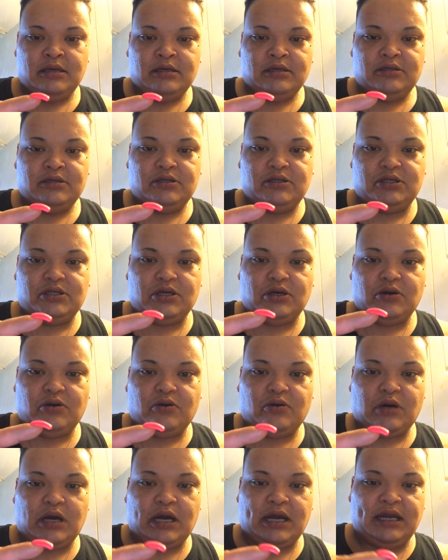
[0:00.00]

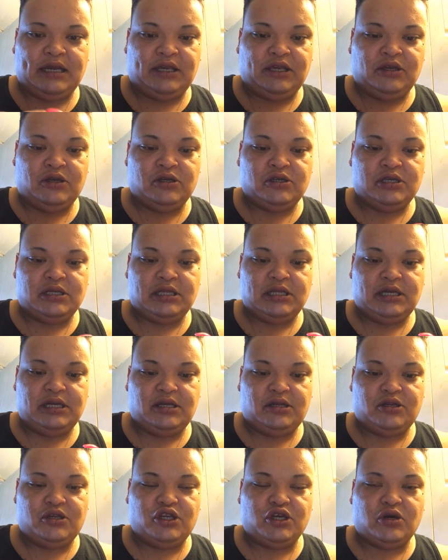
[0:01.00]
so I usually
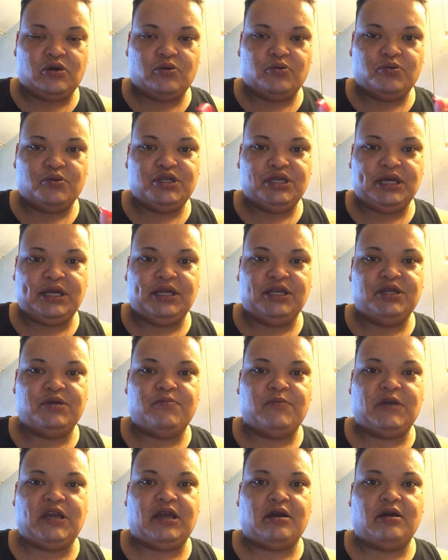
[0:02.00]
don't change
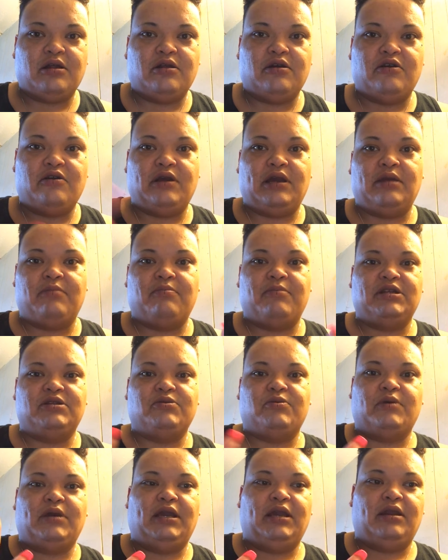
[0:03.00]
my color in
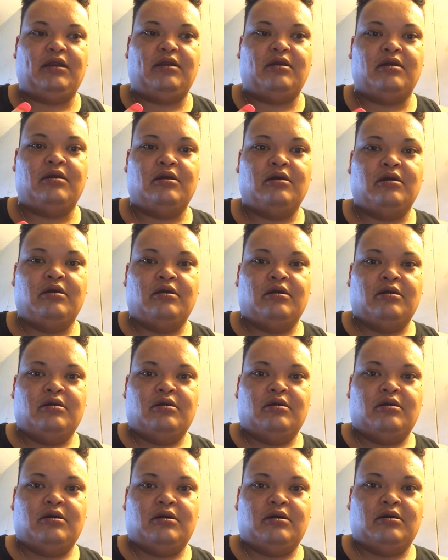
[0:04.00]
between
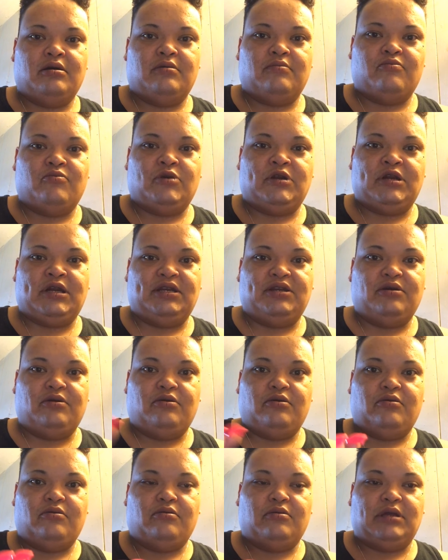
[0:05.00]
um, when I
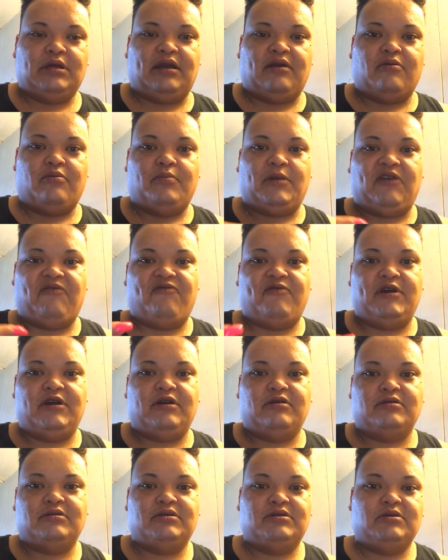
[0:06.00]
do like my
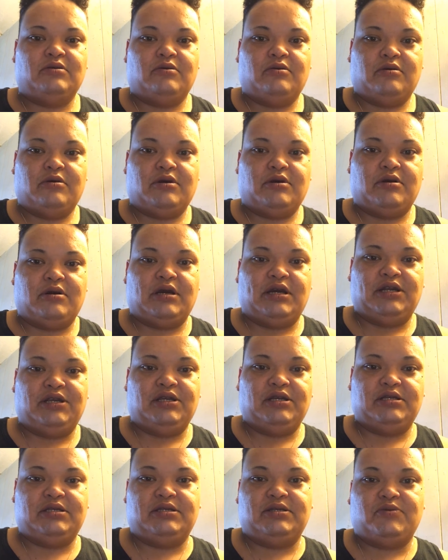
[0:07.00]
fills or I
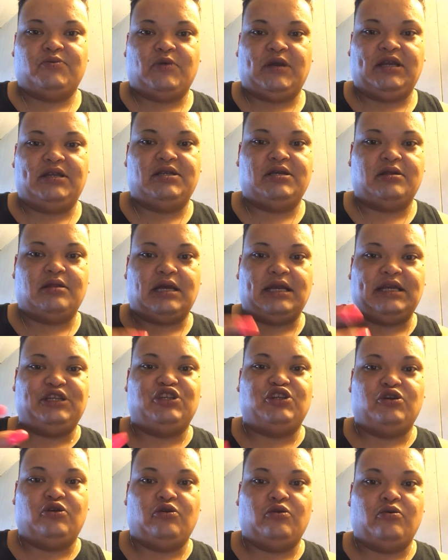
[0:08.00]
just wait till I
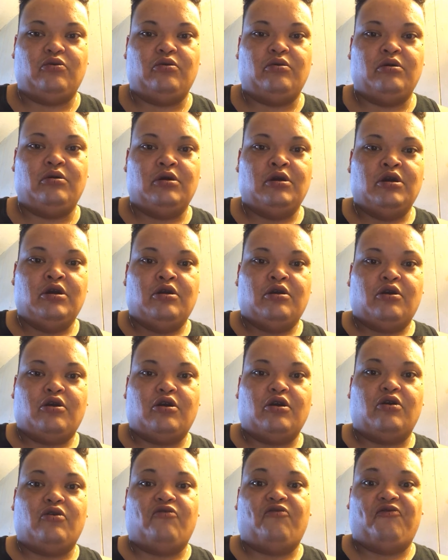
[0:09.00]
do
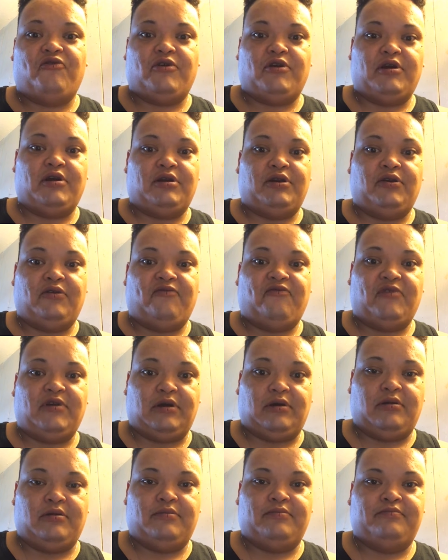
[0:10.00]
go for a new
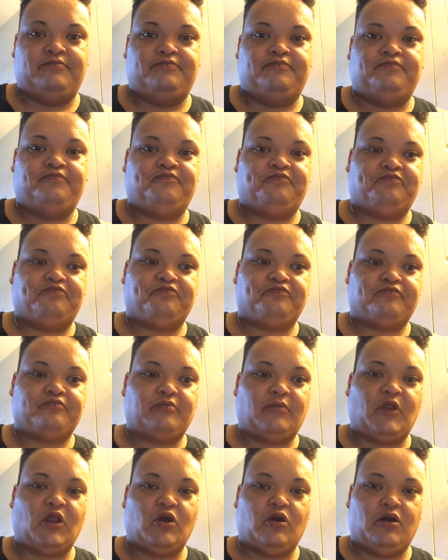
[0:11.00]
film
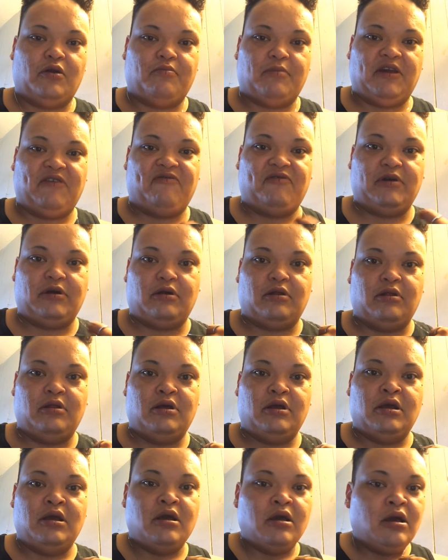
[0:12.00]
or my fill.
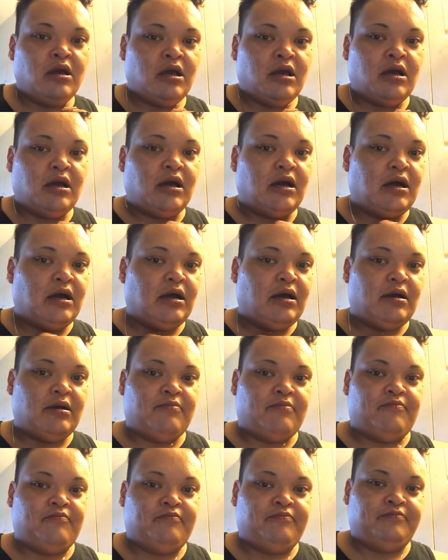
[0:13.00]

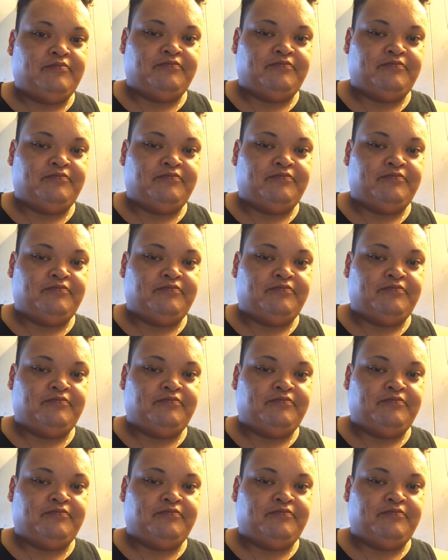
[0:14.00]
Um,